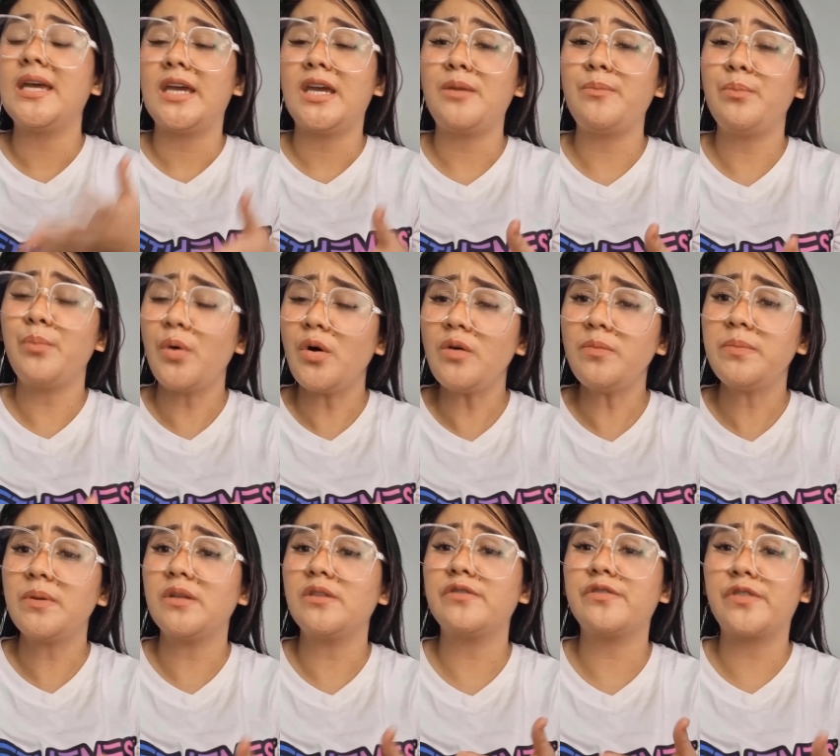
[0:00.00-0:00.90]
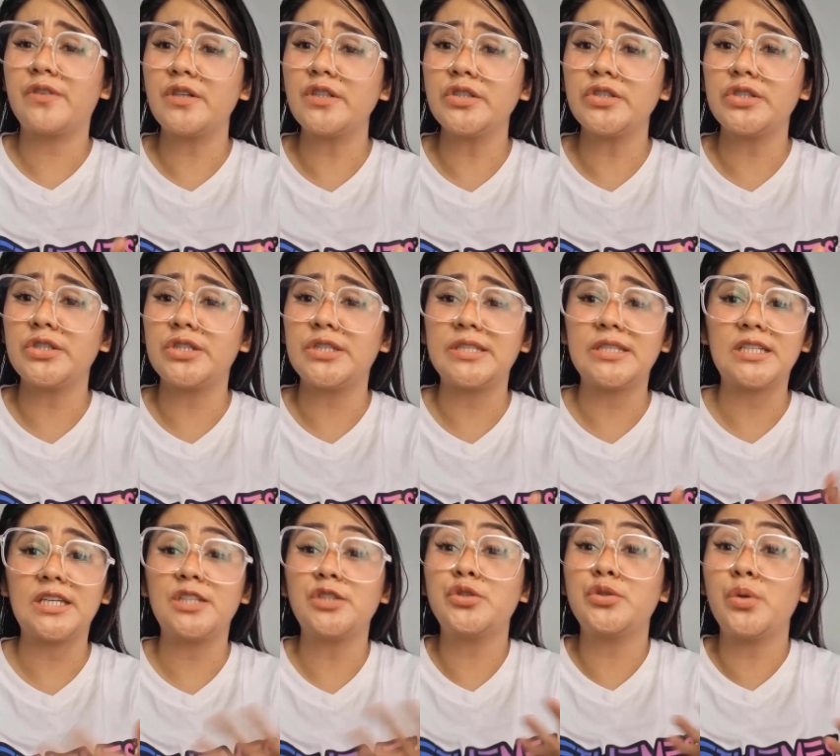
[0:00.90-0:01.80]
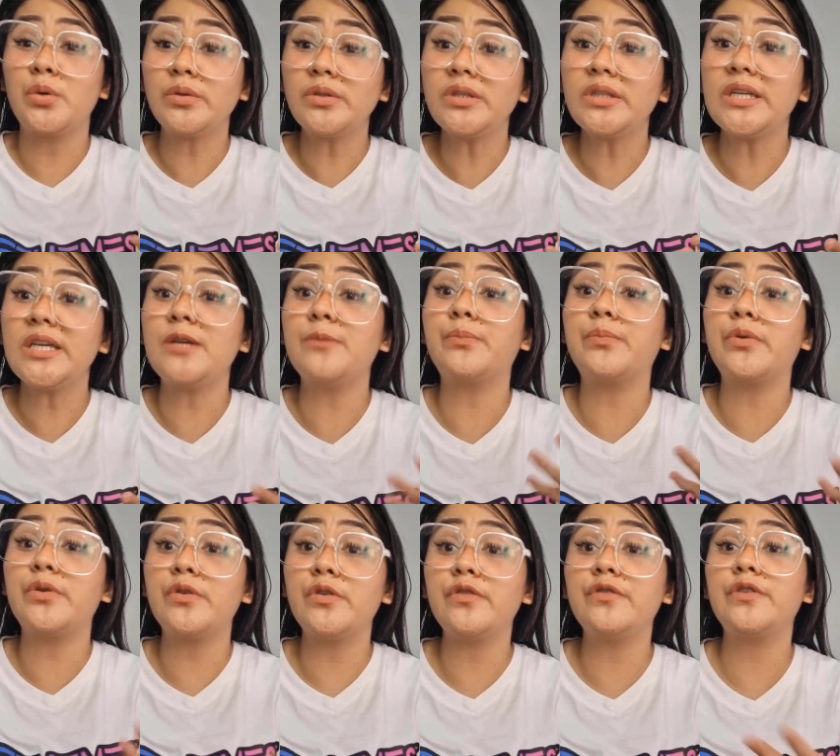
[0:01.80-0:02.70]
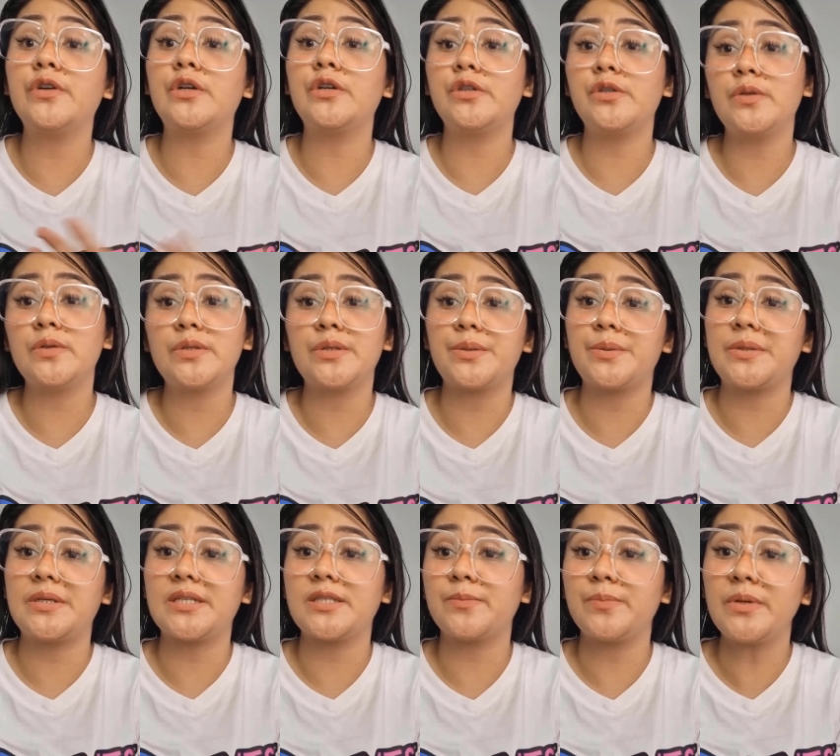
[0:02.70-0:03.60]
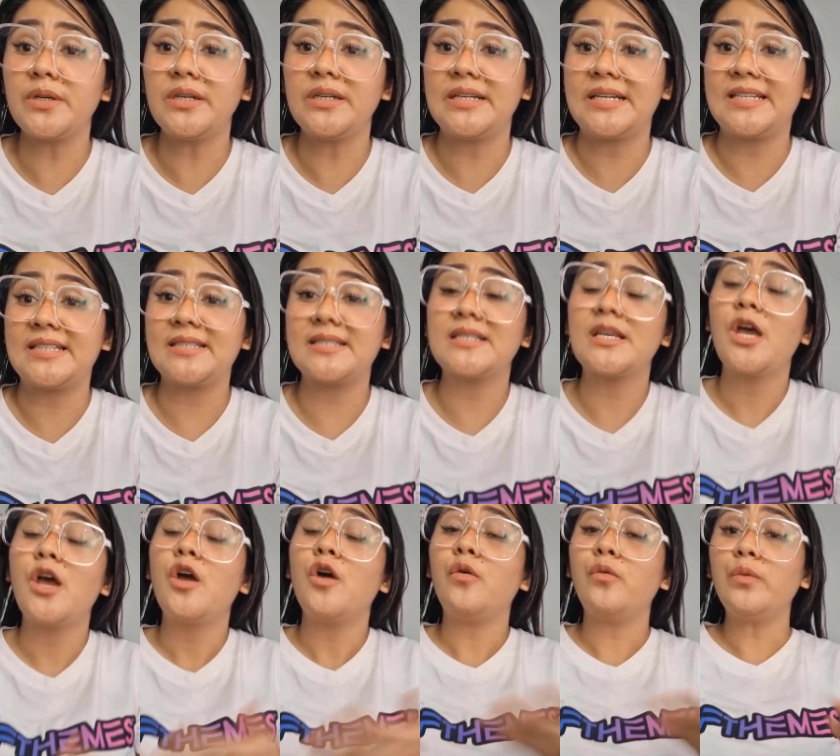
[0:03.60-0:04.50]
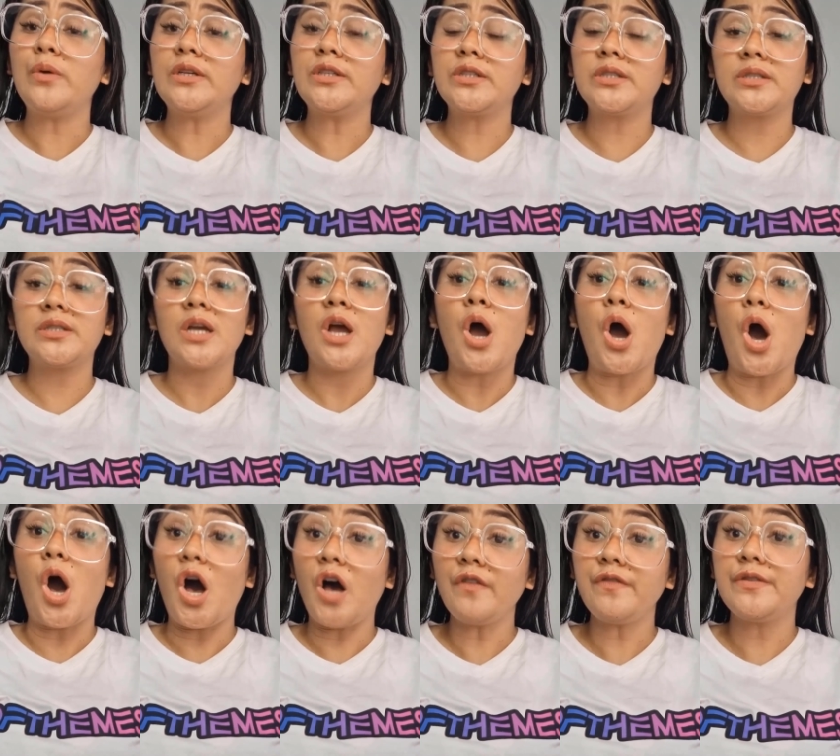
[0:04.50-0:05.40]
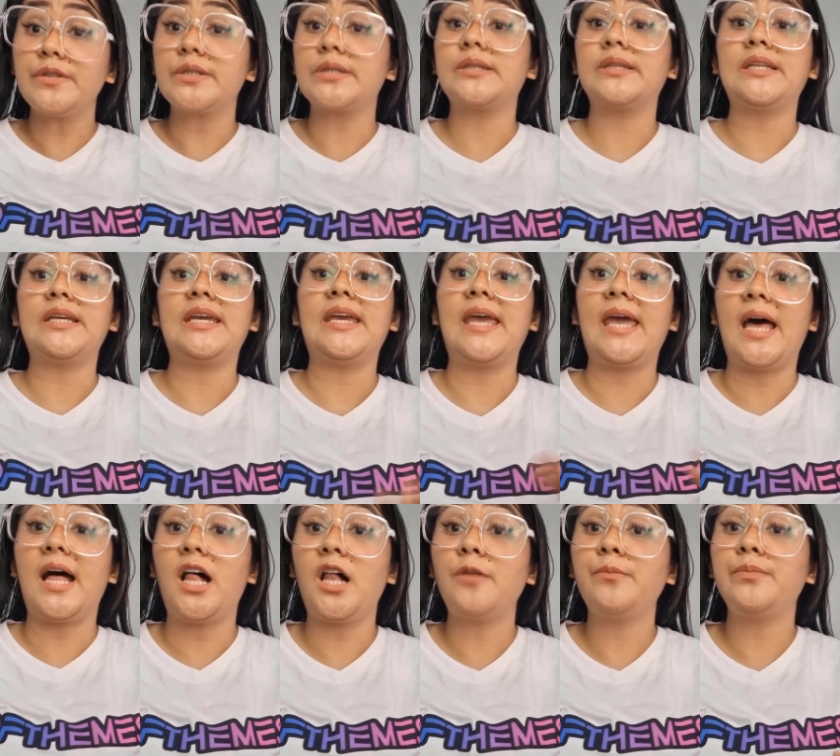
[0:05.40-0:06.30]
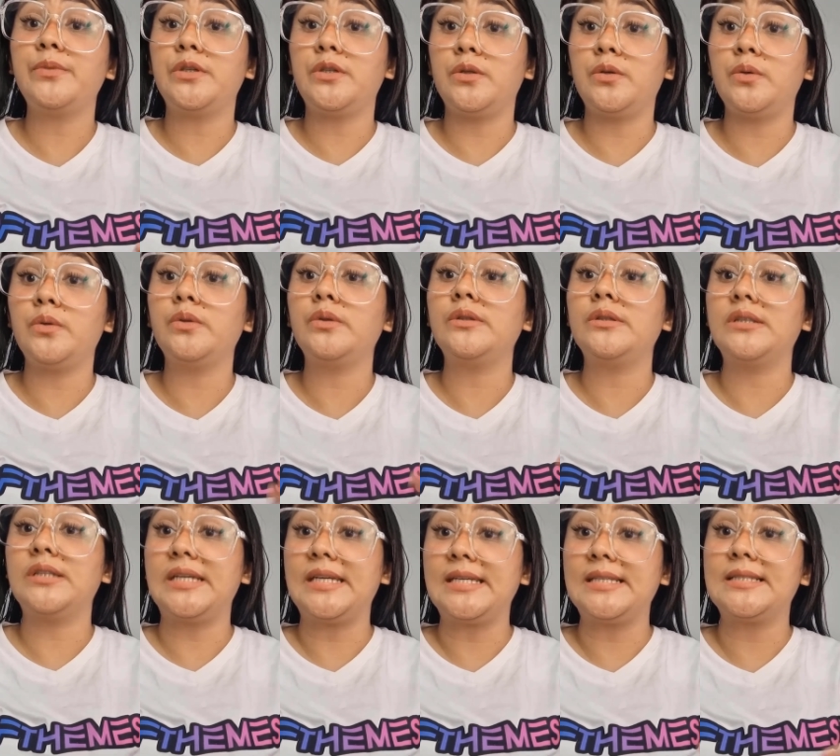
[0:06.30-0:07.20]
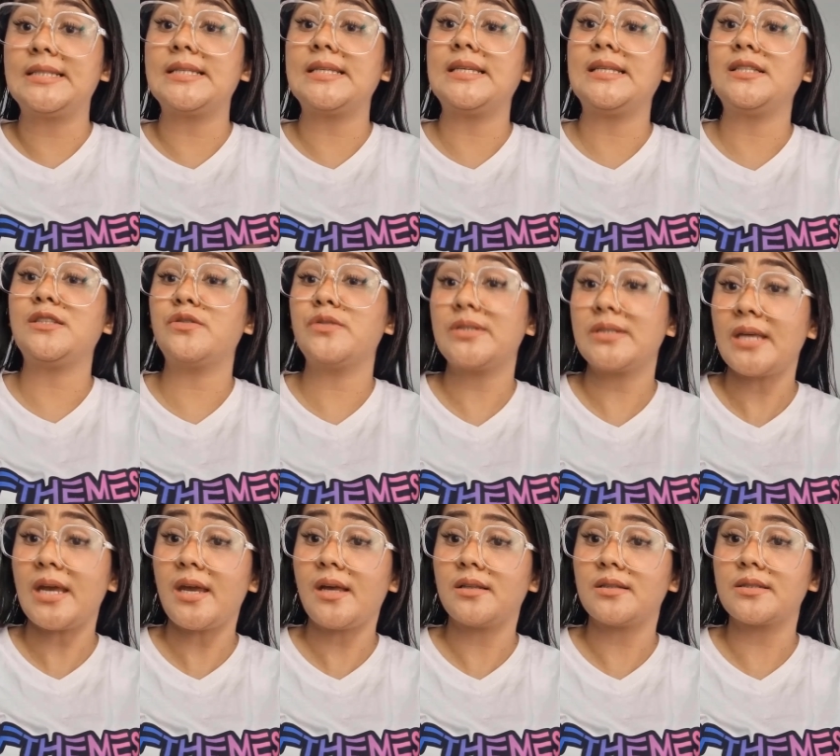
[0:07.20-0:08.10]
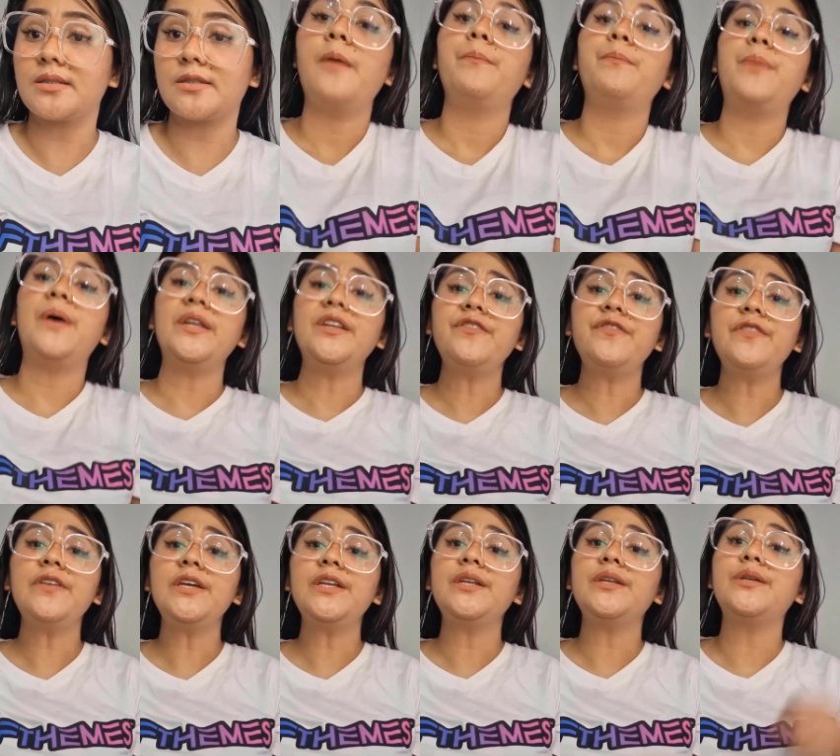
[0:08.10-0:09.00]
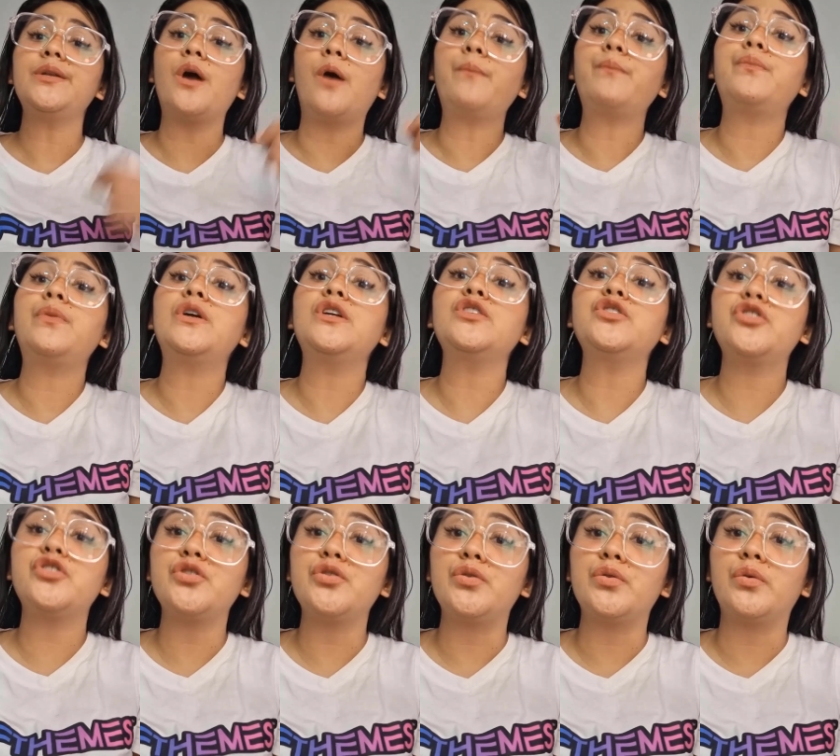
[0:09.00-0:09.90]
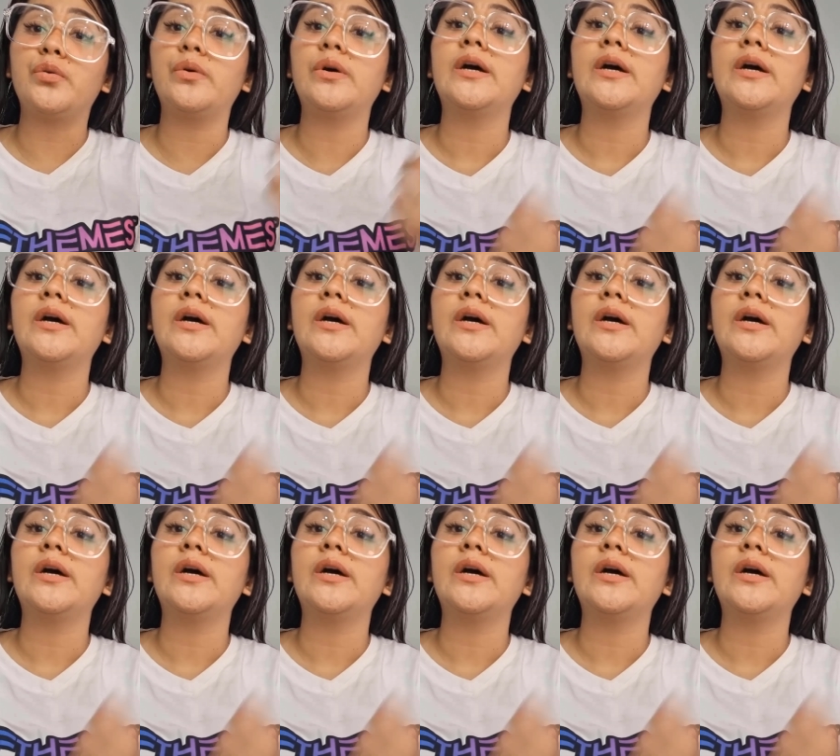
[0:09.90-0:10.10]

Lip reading: and mobile version can totally improve your user experience, which obviously help you leads into sales. Benefit number two,